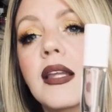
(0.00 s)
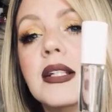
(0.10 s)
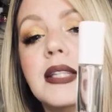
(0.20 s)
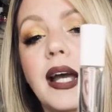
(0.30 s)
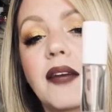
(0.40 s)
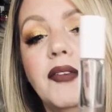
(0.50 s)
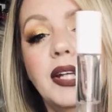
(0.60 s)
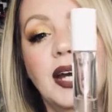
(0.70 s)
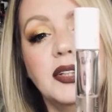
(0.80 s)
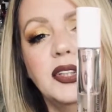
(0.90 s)
the second
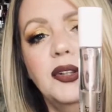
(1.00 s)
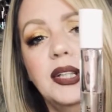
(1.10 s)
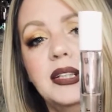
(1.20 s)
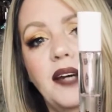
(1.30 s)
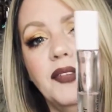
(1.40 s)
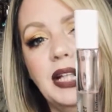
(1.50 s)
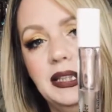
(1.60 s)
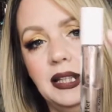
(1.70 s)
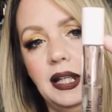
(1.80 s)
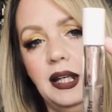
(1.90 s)
video. So you can definitely
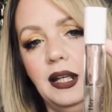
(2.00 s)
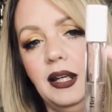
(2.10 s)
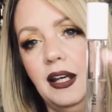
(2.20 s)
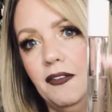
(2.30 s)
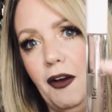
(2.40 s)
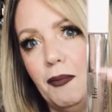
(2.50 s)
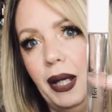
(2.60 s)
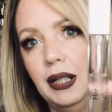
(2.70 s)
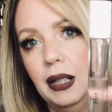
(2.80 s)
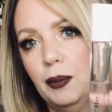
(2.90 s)
see if I've
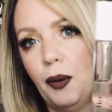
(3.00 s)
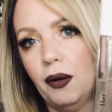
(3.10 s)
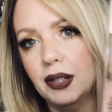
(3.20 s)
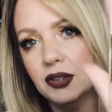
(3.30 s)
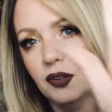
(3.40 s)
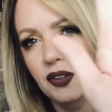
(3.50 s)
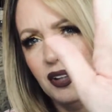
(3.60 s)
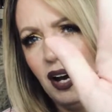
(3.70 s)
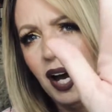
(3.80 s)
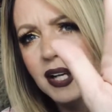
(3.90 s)
made any progress or
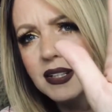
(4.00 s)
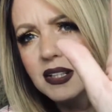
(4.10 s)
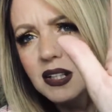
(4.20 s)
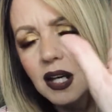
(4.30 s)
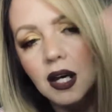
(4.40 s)
not.